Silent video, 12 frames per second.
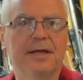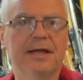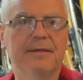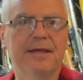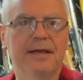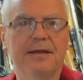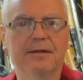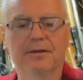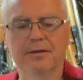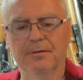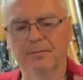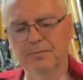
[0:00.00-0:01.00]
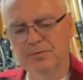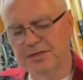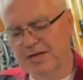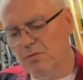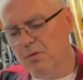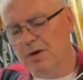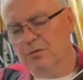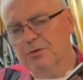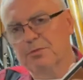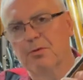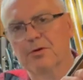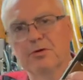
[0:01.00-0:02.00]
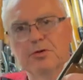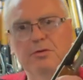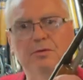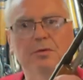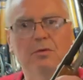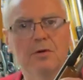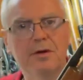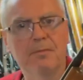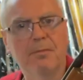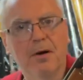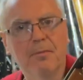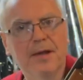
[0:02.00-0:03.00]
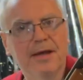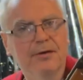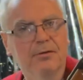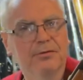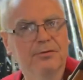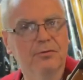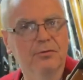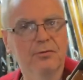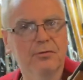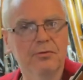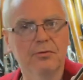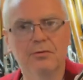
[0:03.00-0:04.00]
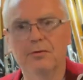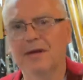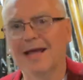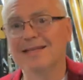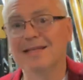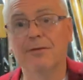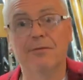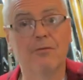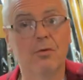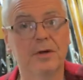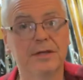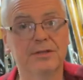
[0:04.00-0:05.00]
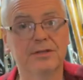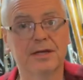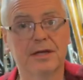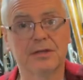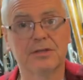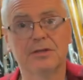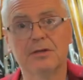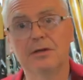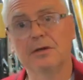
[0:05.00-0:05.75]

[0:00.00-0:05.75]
And then the C1 was produced with the wooden pump handle through 1946.